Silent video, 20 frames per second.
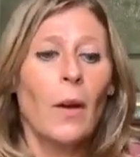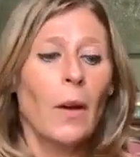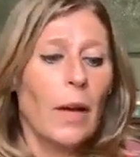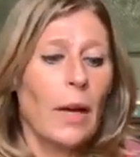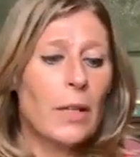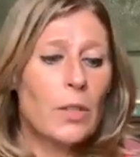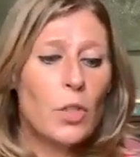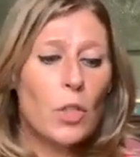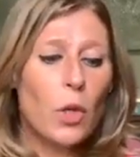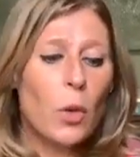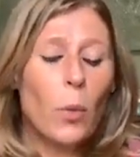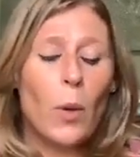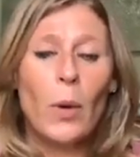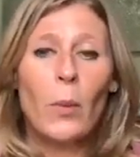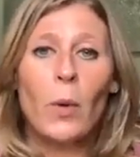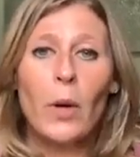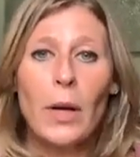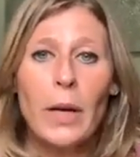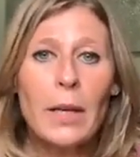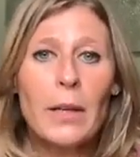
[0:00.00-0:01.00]
And so
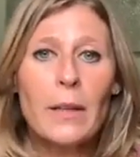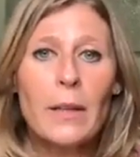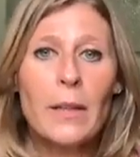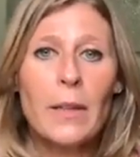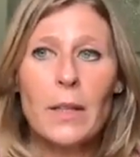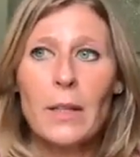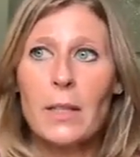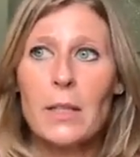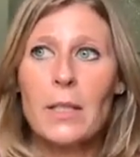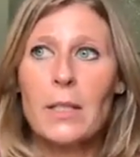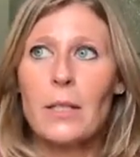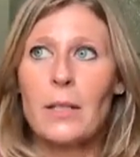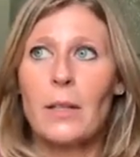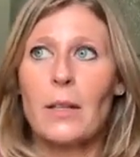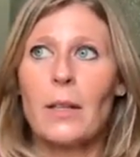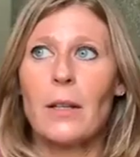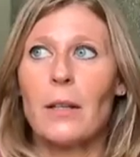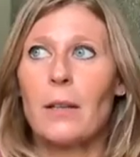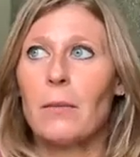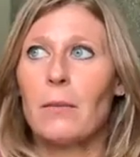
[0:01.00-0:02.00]
when we're in this
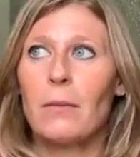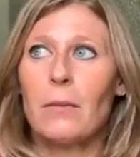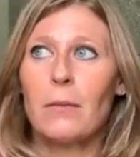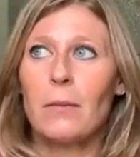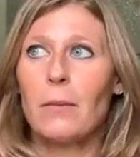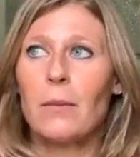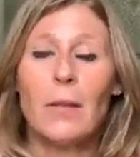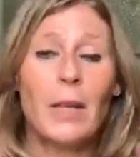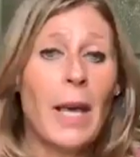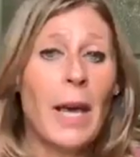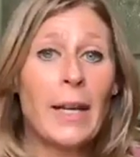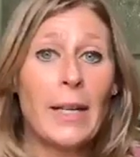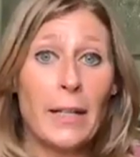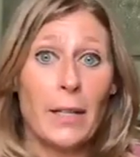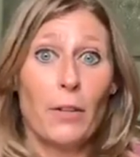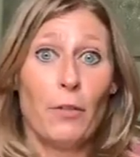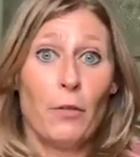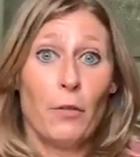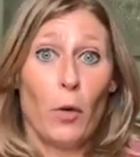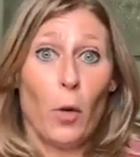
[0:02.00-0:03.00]

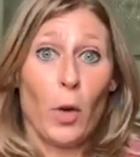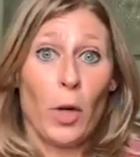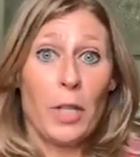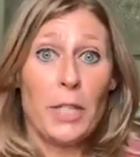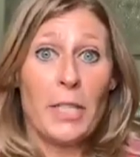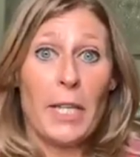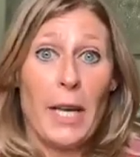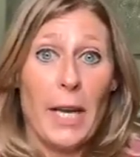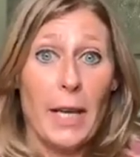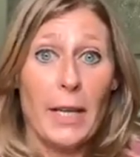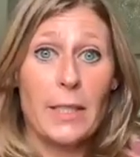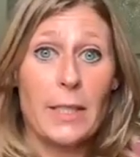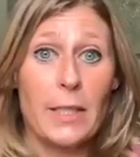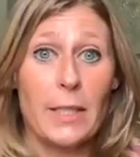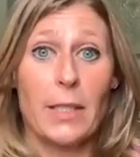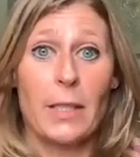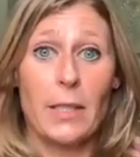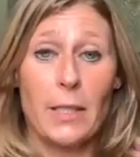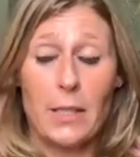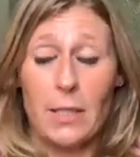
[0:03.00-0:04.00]
negative vortex,
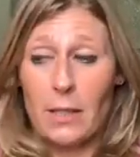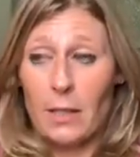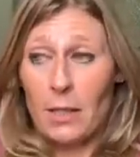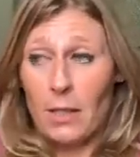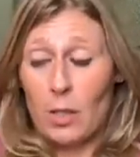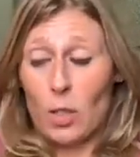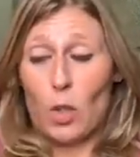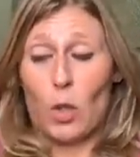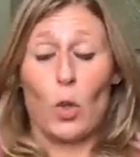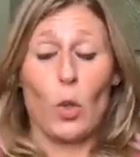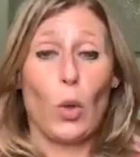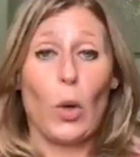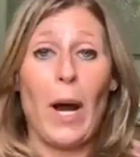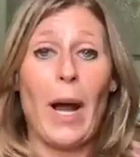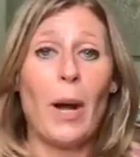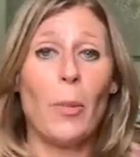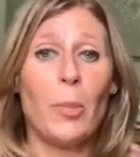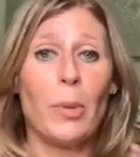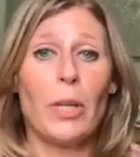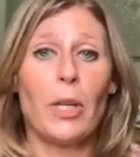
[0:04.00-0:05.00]
this
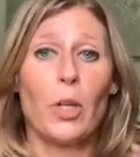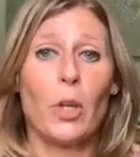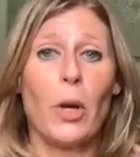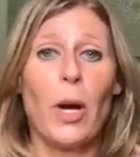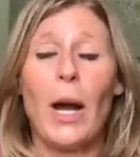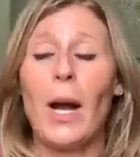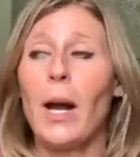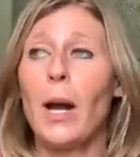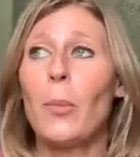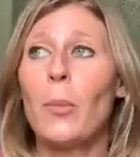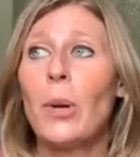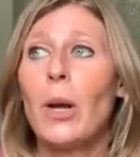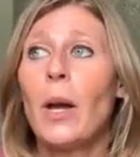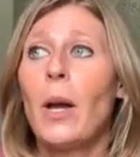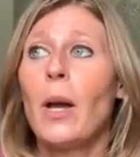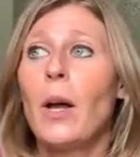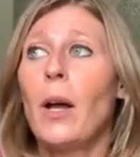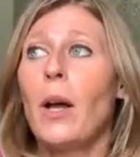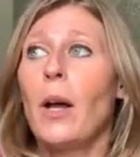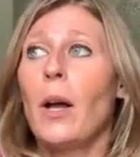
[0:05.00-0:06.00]
crappity crap,
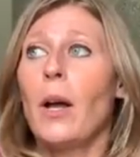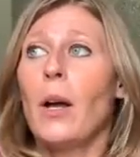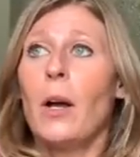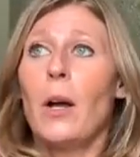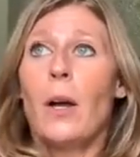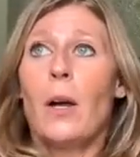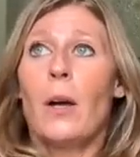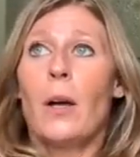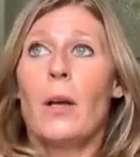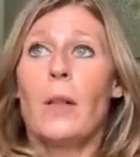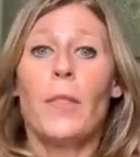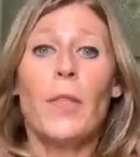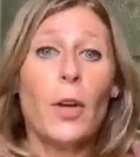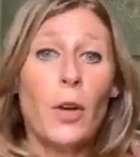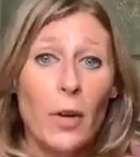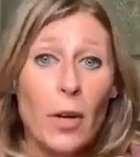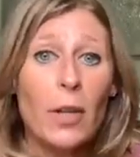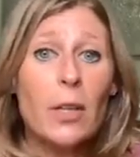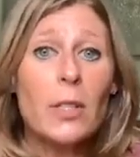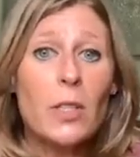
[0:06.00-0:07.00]

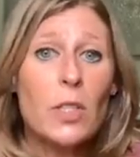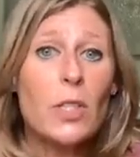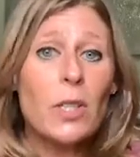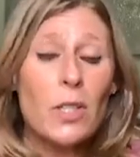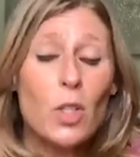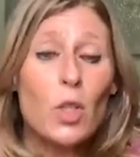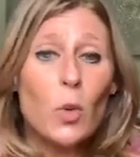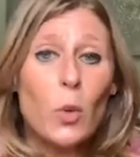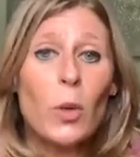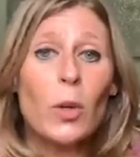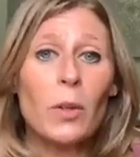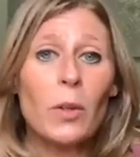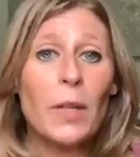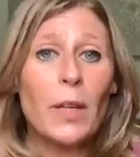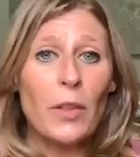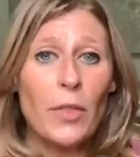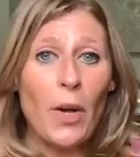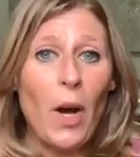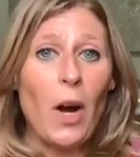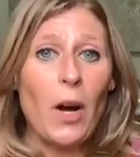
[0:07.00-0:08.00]
it's
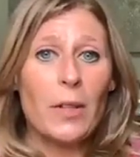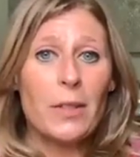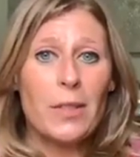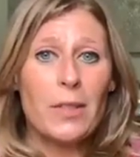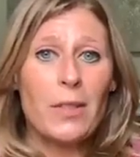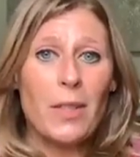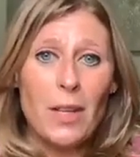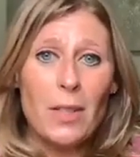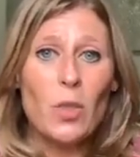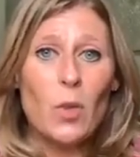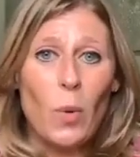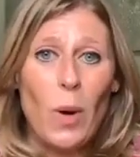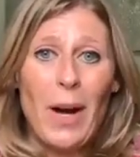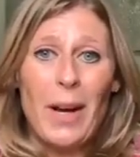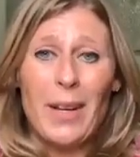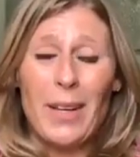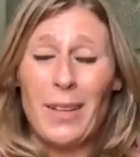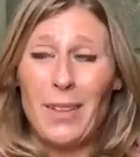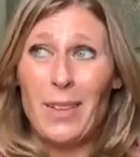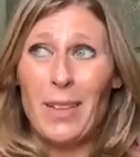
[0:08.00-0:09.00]
swirling thoughts. That's
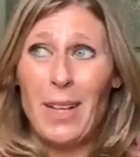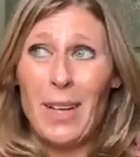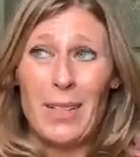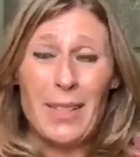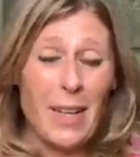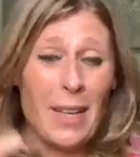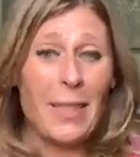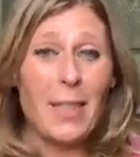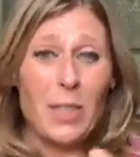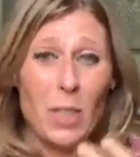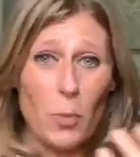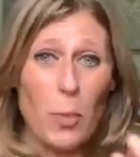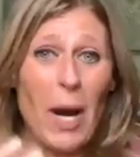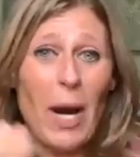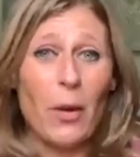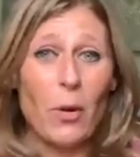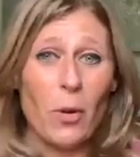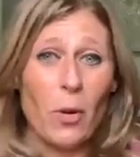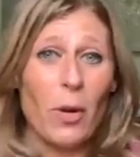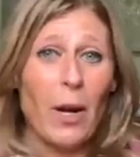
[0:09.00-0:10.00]
why a lot like the
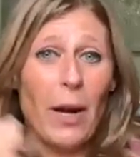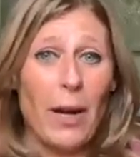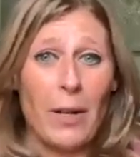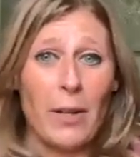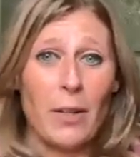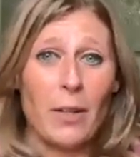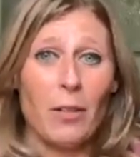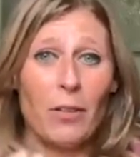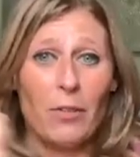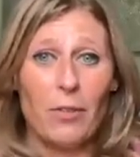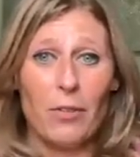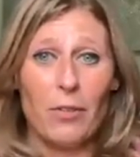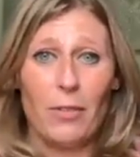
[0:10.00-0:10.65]
spiral kind of